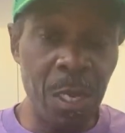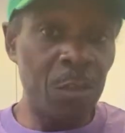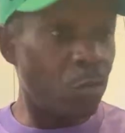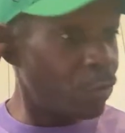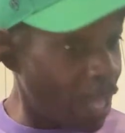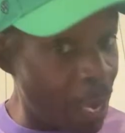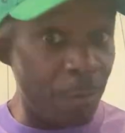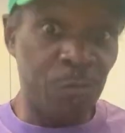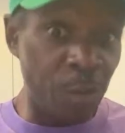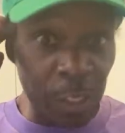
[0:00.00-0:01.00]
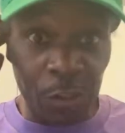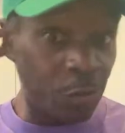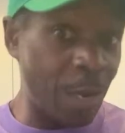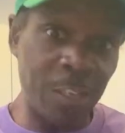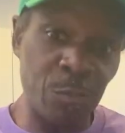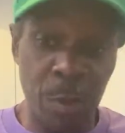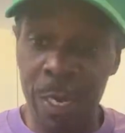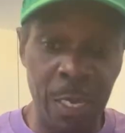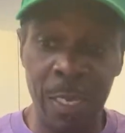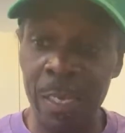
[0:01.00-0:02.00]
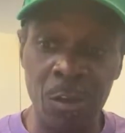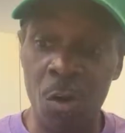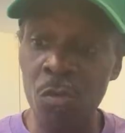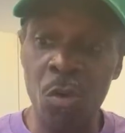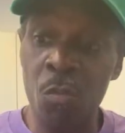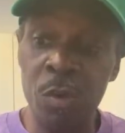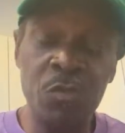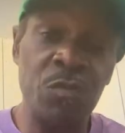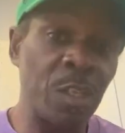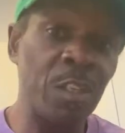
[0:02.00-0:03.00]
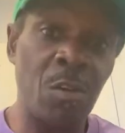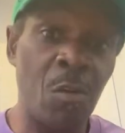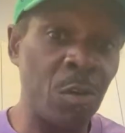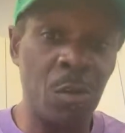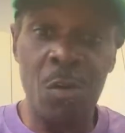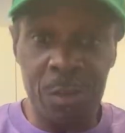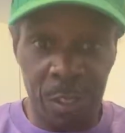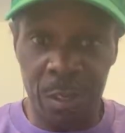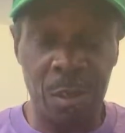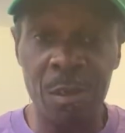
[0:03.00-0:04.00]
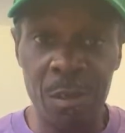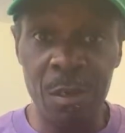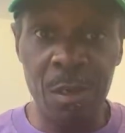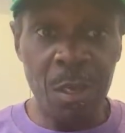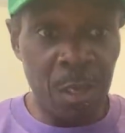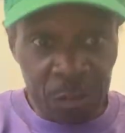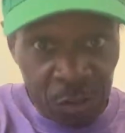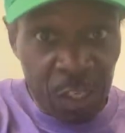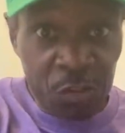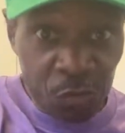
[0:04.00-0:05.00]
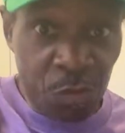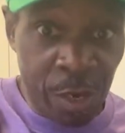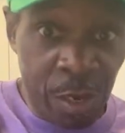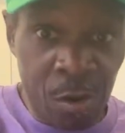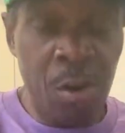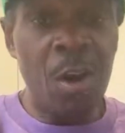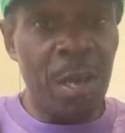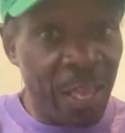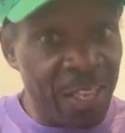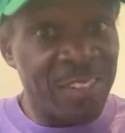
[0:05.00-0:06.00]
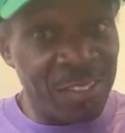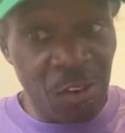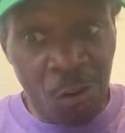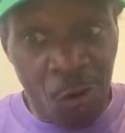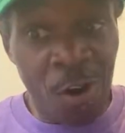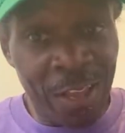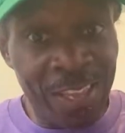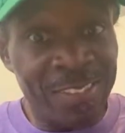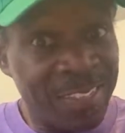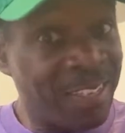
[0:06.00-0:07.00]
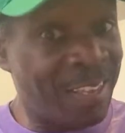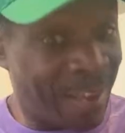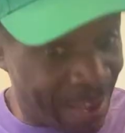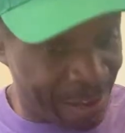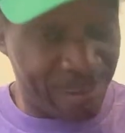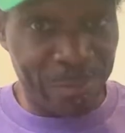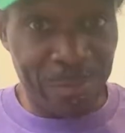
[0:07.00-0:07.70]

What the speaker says: So now I'm really scratching my head like, yo, hold on, what's really going on here? Is this real? Or is it cap?